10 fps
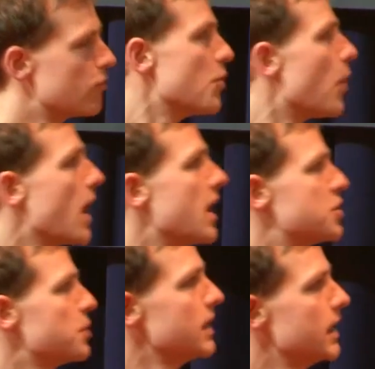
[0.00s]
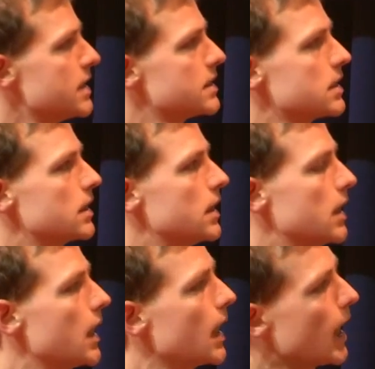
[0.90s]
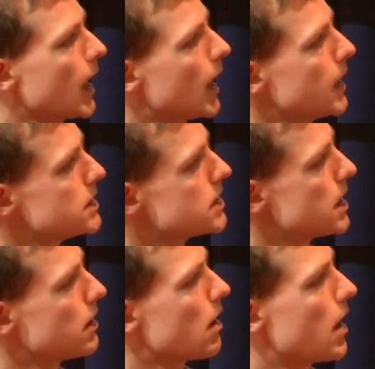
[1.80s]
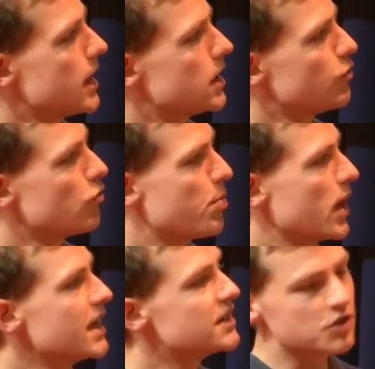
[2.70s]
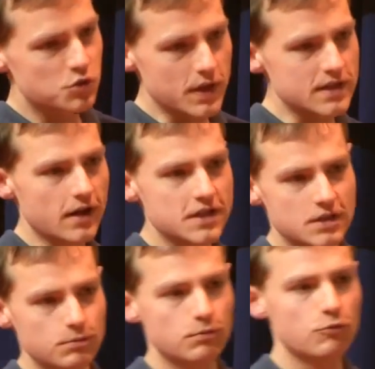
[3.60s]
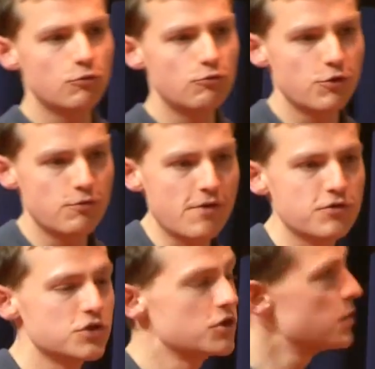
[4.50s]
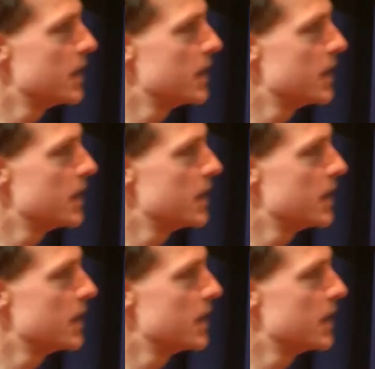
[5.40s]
rewire tweet list, and then I can replace the tweet item, the reference to the